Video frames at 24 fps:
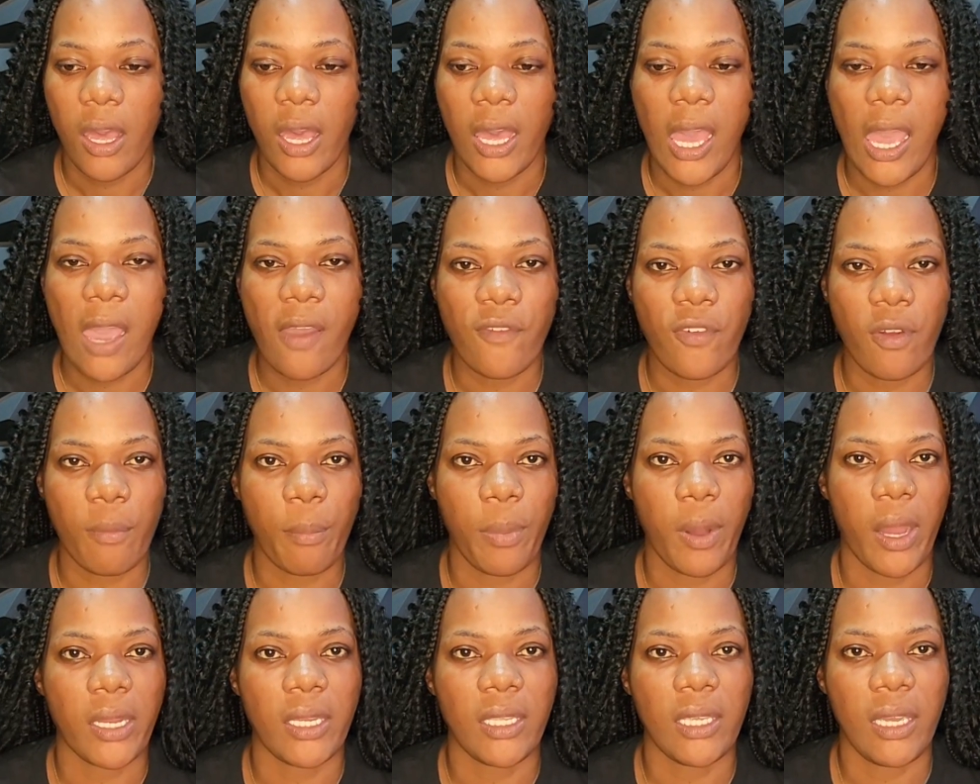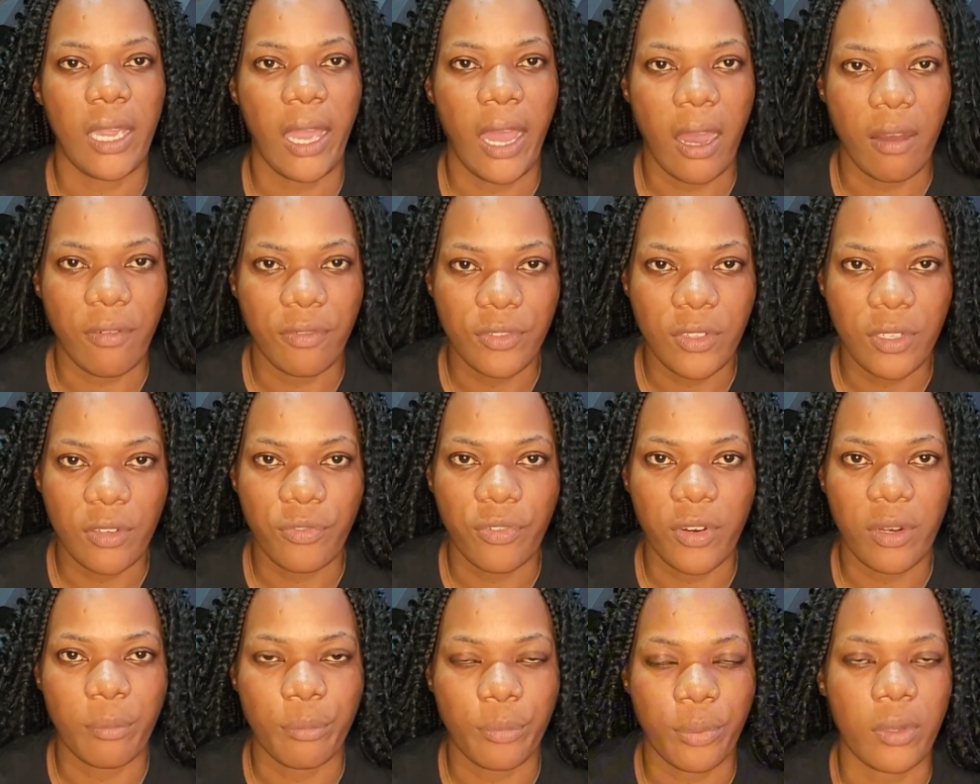Everybody have
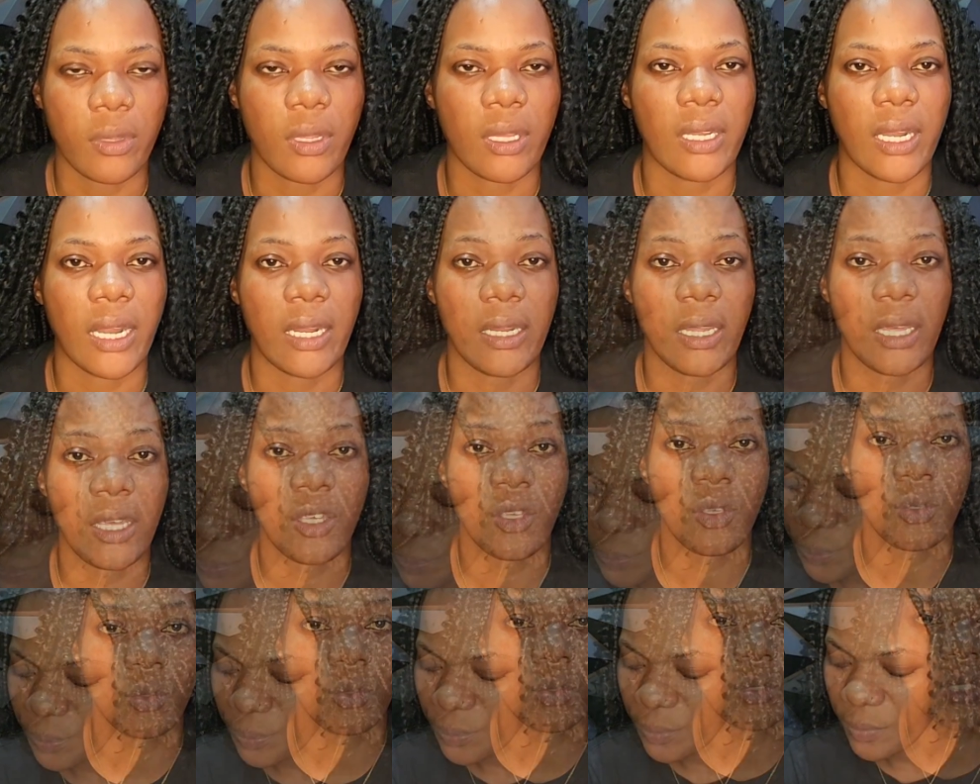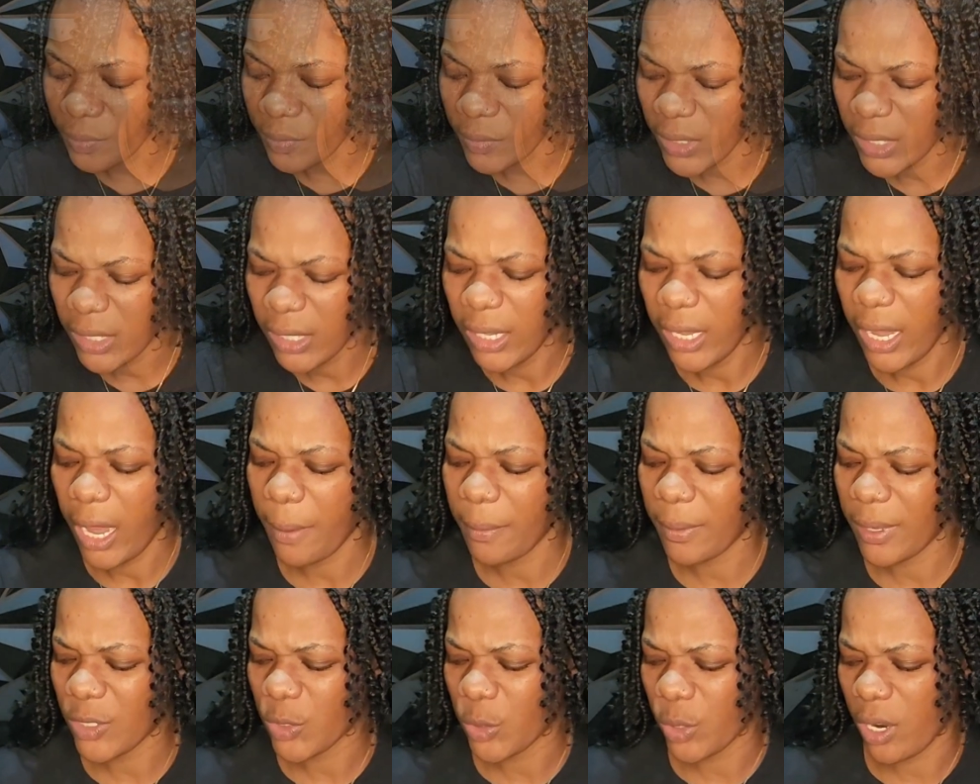different products that they use. I'm
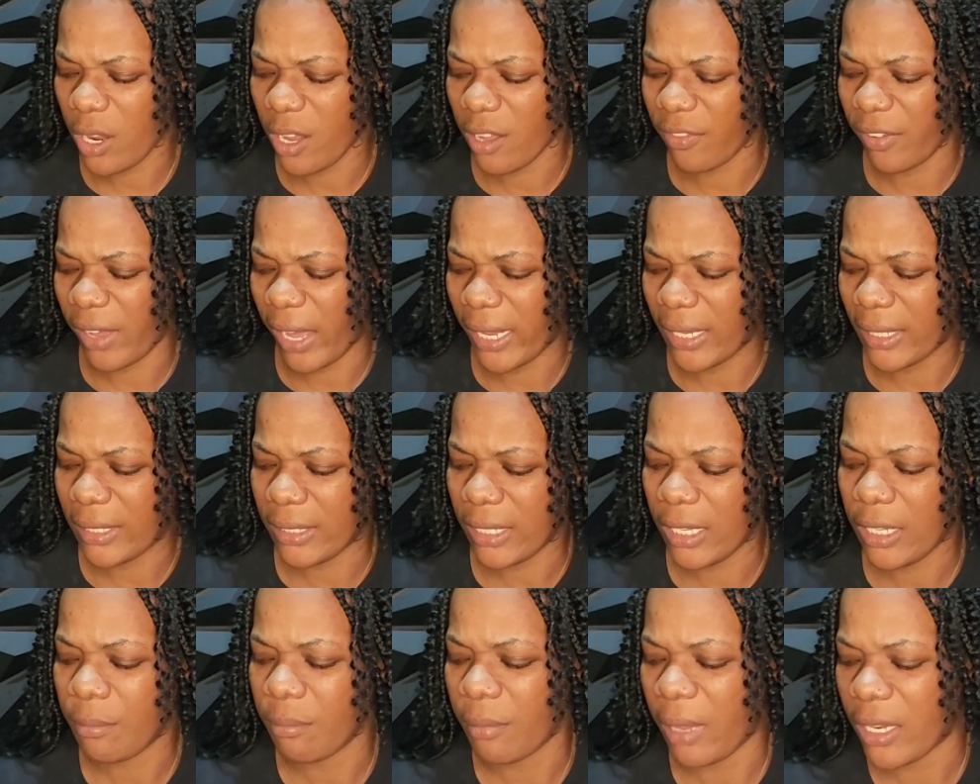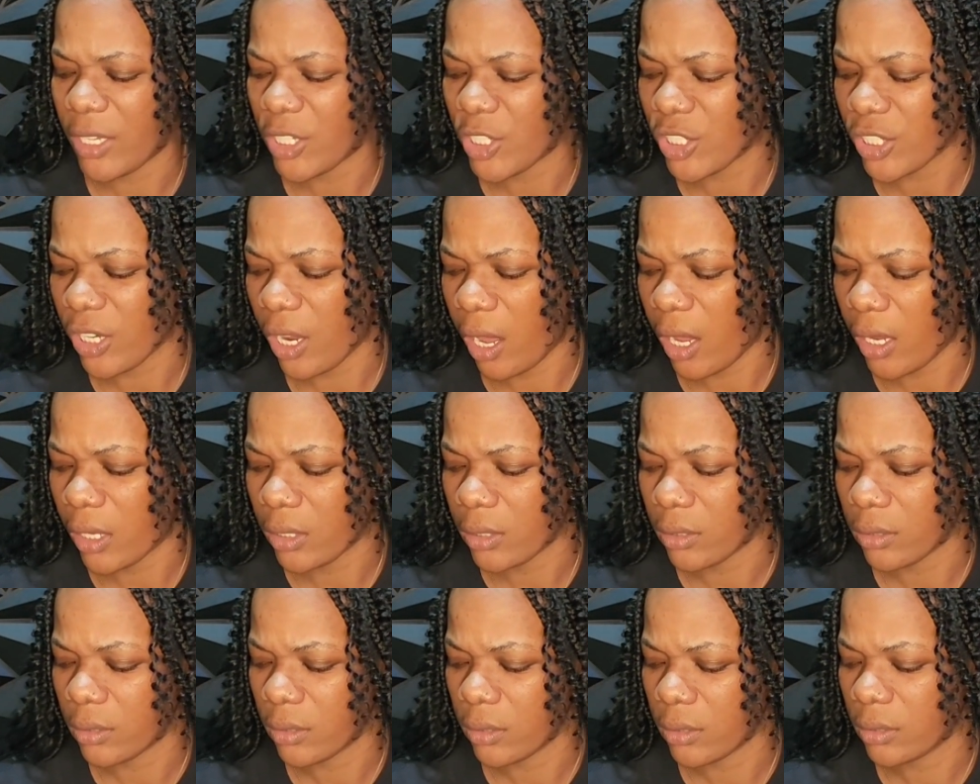not sure if I did
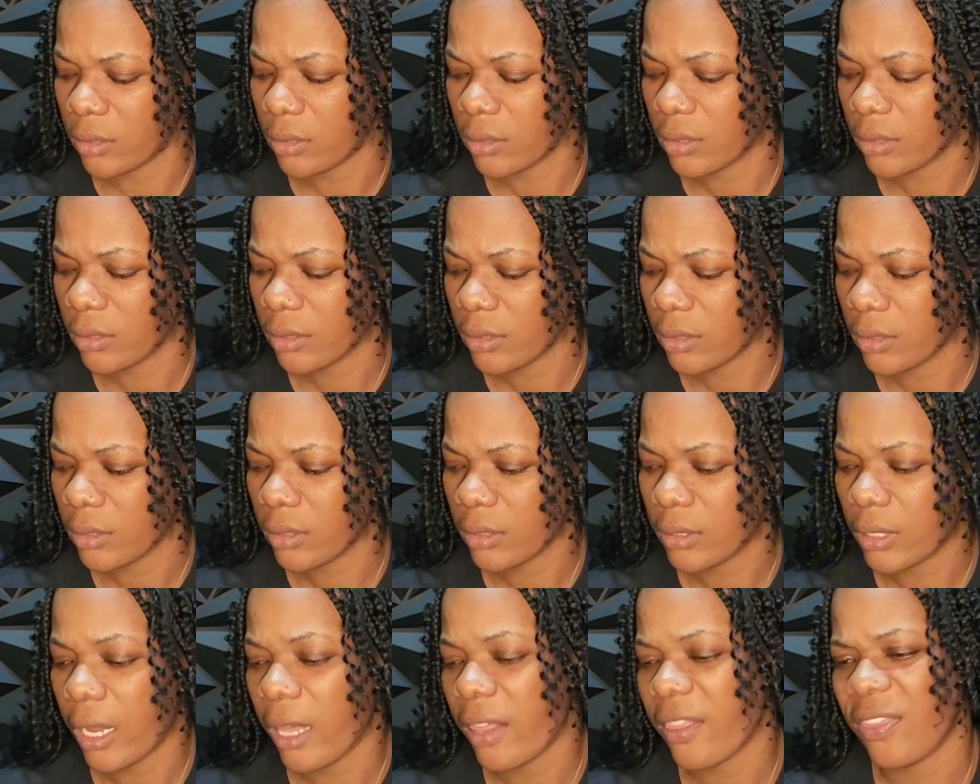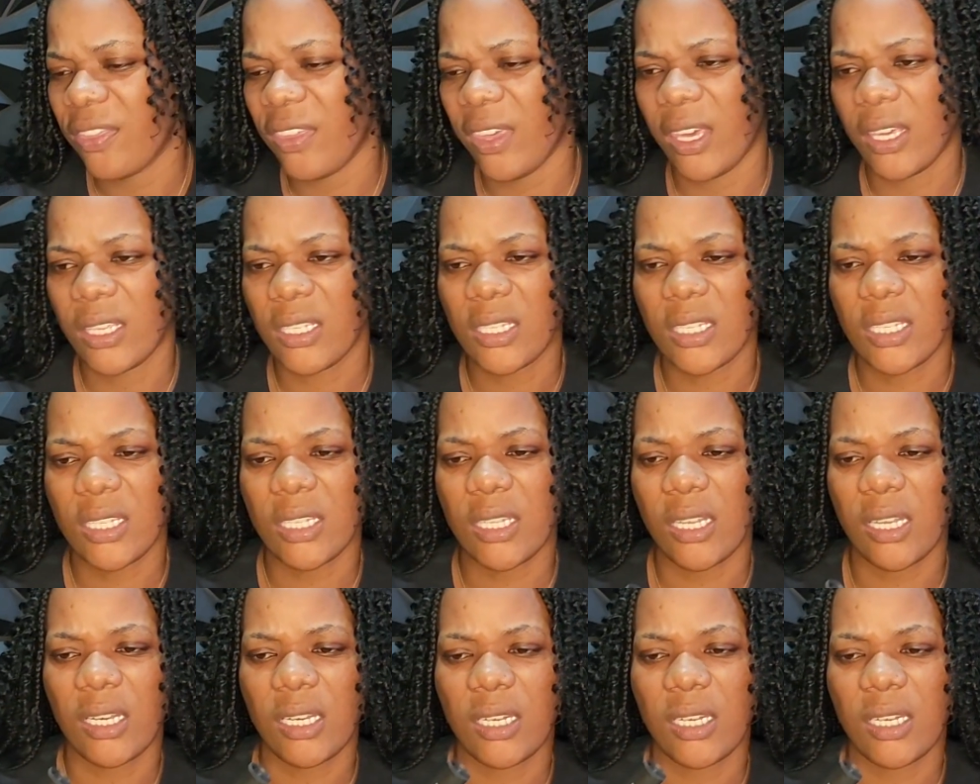mention this.